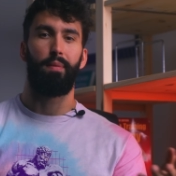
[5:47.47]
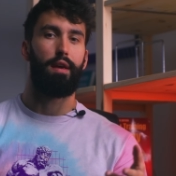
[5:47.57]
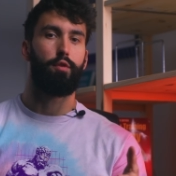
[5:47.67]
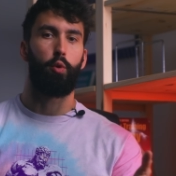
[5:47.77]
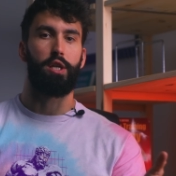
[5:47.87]

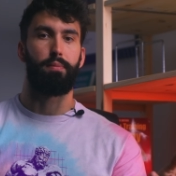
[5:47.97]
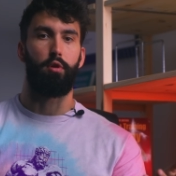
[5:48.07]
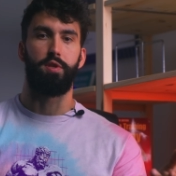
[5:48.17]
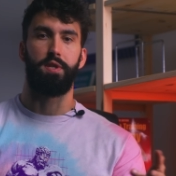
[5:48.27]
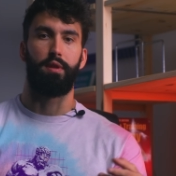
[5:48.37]
if you're
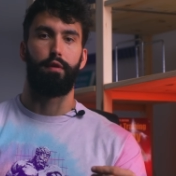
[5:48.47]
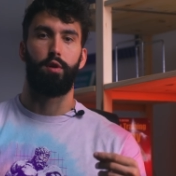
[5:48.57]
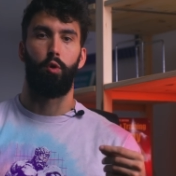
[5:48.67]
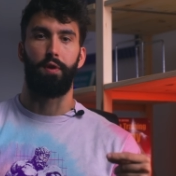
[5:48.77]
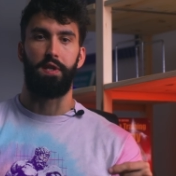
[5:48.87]
experiencing
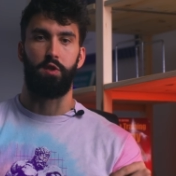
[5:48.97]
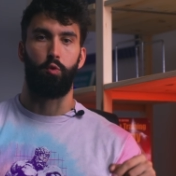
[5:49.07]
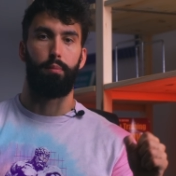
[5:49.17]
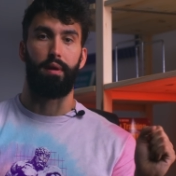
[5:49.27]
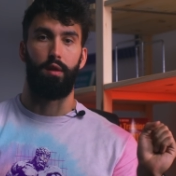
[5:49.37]
difficulties
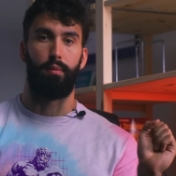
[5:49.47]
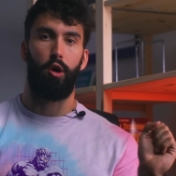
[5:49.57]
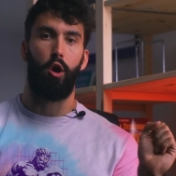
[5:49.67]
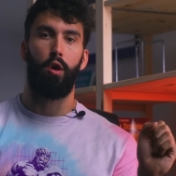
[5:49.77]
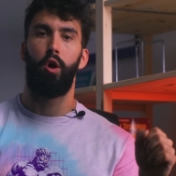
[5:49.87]
gripping the
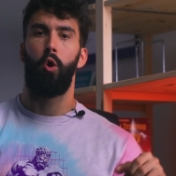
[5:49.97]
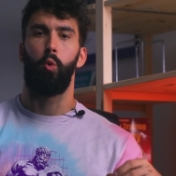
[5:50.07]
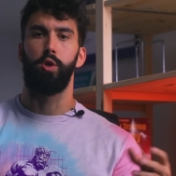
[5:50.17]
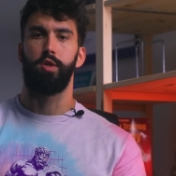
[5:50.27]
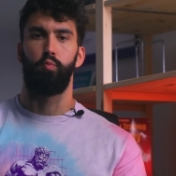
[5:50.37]
bar
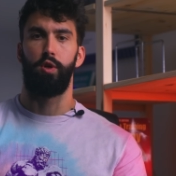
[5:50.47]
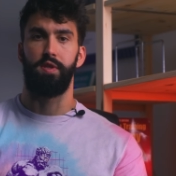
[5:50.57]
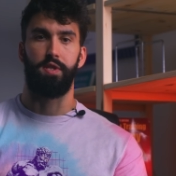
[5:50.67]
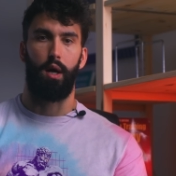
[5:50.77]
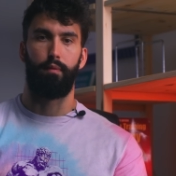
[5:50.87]
or some wrist
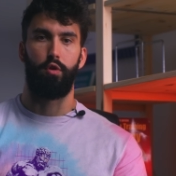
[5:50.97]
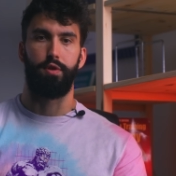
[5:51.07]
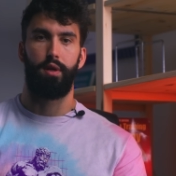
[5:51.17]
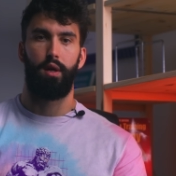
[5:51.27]
discomfort.